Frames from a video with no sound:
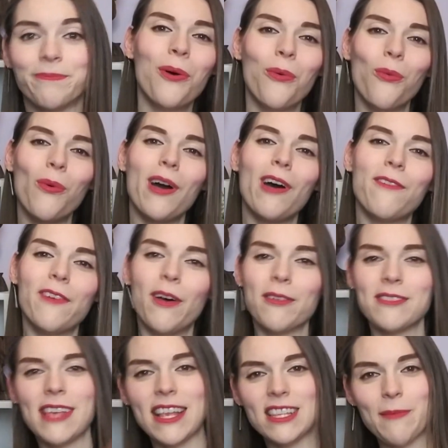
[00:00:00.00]
Well,
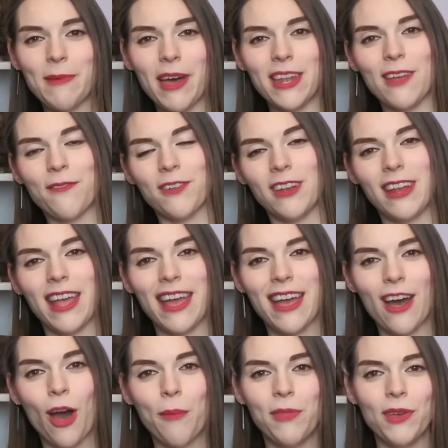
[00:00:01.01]
folks, that's about it for today.
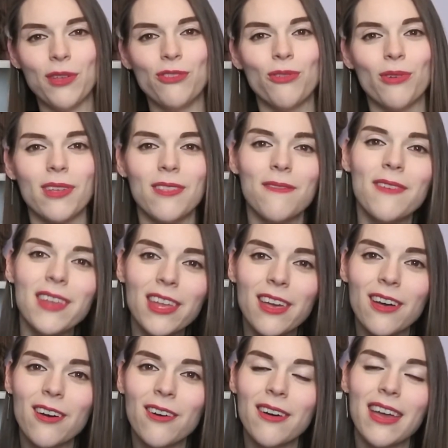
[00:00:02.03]
I hope that you enjoyed the video.